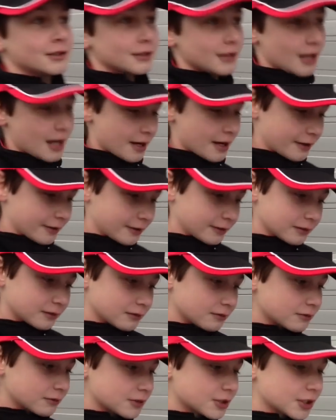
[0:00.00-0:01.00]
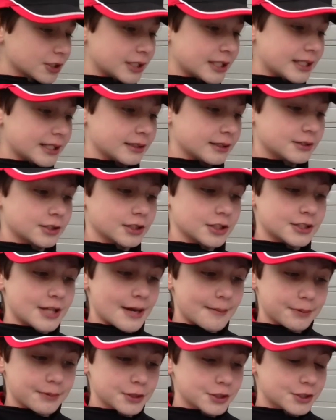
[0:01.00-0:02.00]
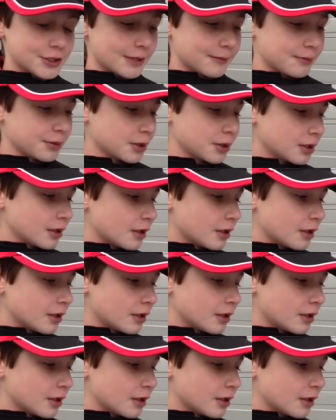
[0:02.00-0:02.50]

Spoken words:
to the championship,